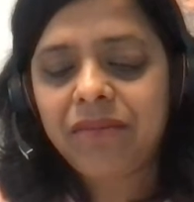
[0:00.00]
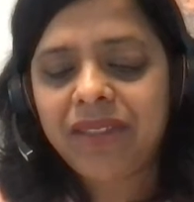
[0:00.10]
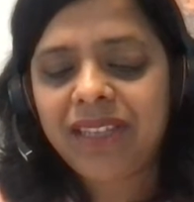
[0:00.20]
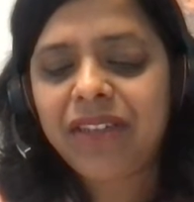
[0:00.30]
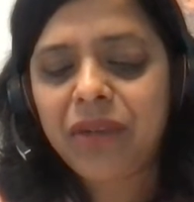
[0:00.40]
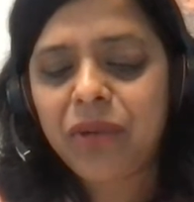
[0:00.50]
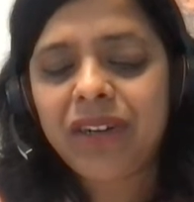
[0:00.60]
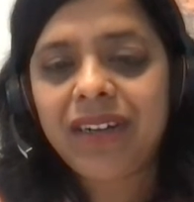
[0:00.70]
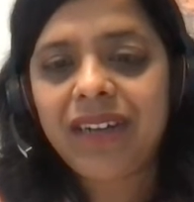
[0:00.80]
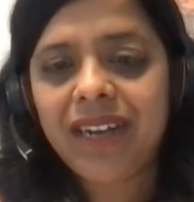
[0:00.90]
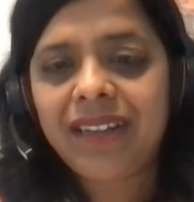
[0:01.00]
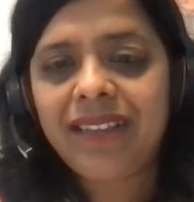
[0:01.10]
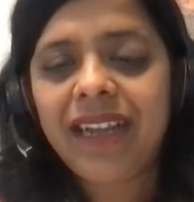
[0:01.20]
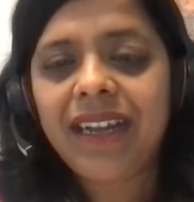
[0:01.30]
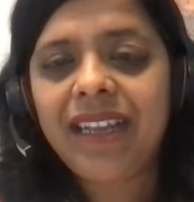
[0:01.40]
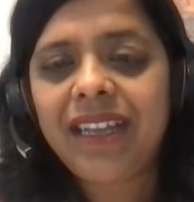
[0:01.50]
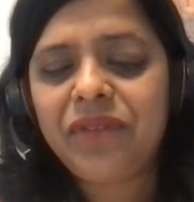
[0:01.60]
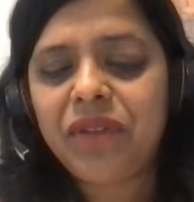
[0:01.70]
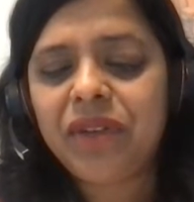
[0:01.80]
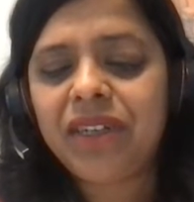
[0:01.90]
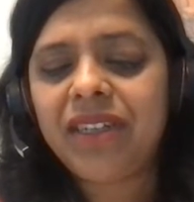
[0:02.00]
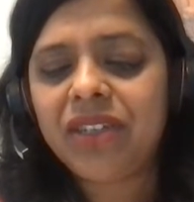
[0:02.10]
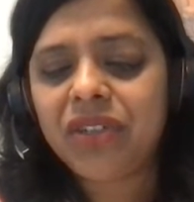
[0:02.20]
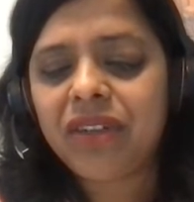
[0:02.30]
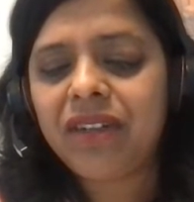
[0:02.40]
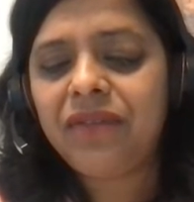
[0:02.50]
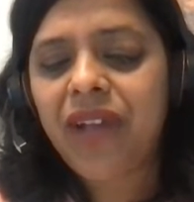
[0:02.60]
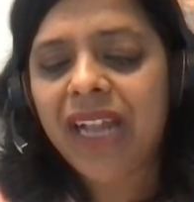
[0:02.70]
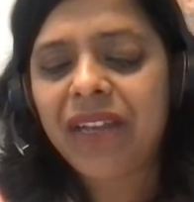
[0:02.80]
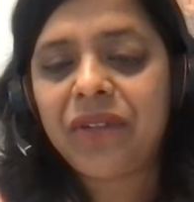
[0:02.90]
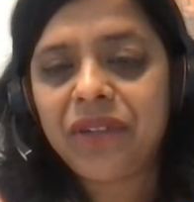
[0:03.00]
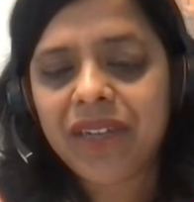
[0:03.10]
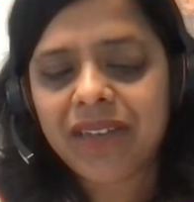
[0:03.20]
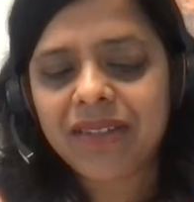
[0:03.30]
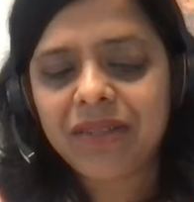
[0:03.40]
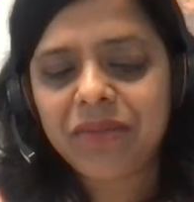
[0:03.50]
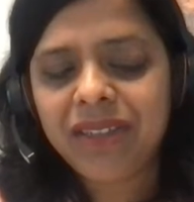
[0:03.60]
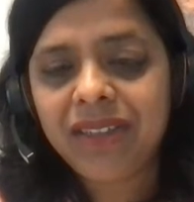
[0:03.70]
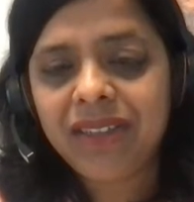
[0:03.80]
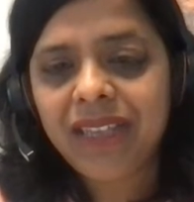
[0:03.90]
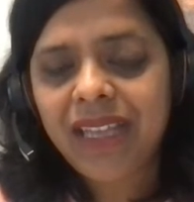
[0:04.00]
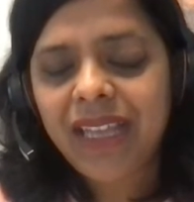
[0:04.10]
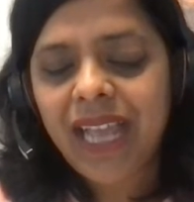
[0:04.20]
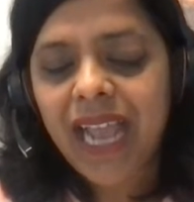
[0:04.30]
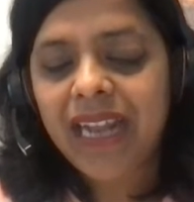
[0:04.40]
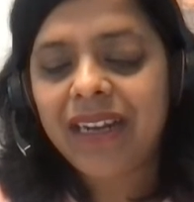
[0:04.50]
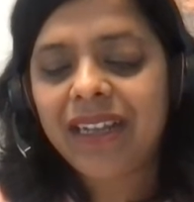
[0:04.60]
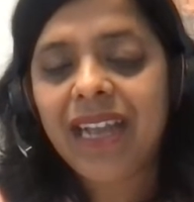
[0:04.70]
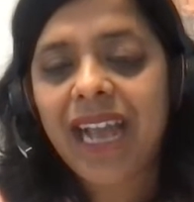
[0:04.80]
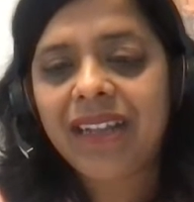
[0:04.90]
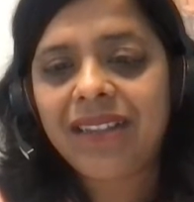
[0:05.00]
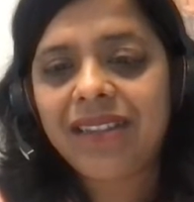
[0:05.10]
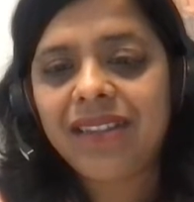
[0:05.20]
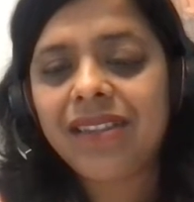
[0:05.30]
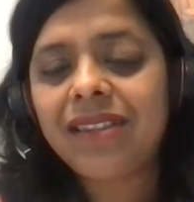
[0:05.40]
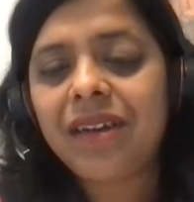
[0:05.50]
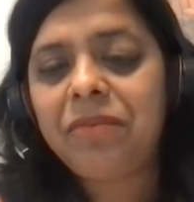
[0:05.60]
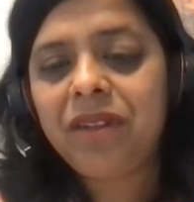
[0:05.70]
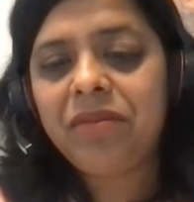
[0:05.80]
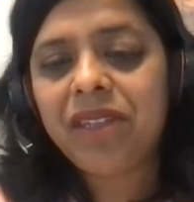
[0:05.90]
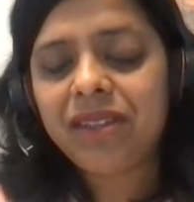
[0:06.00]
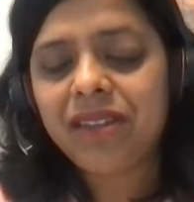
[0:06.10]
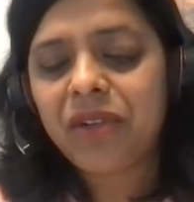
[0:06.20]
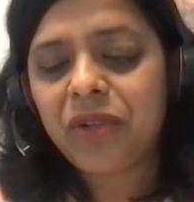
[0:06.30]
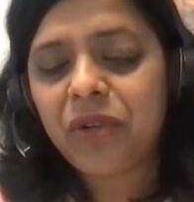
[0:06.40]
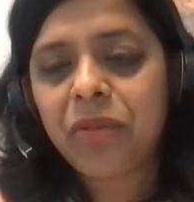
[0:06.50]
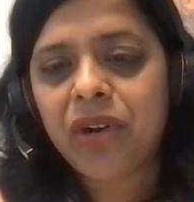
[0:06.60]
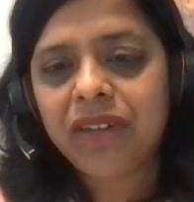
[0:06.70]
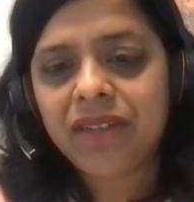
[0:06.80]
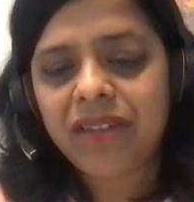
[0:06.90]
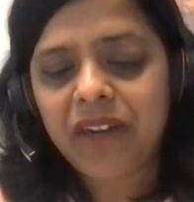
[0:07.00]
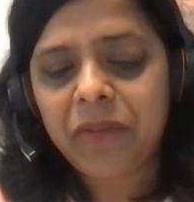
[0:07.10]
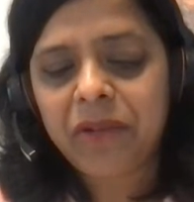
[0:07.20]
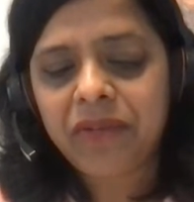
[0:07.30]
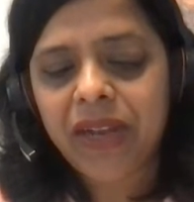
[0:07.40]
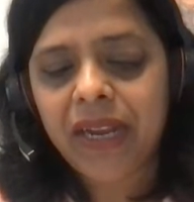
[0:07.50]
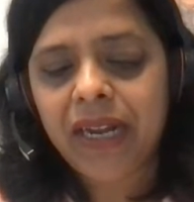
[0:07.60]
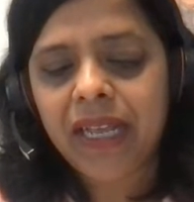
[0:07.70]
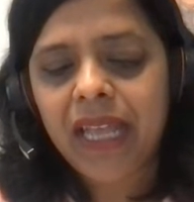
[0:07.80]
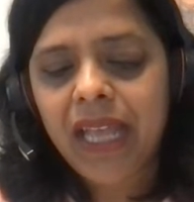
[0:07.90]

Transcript: Essentially, what it does, it gives you additional value to customers, and it enhances and supplements the core products that you provide.